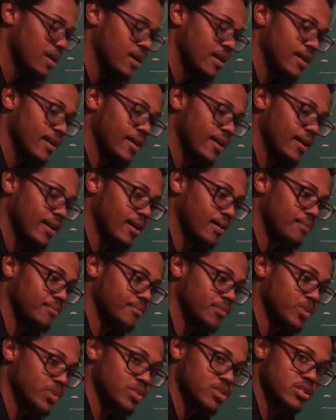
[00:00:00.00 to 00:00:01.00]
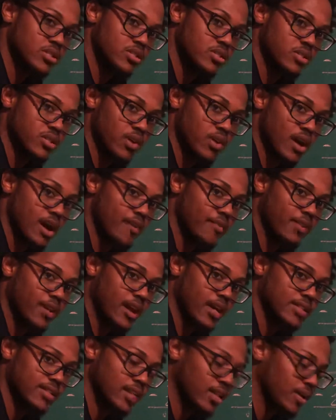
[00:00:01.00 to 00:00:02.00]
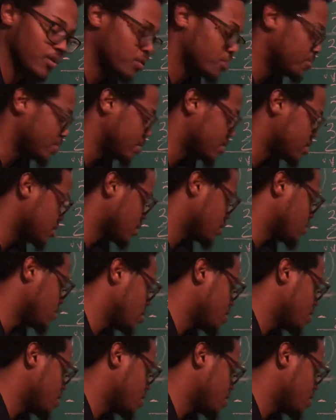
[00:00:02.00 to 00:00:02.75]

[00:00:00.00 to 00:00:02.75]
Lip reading: You still have contact with me, so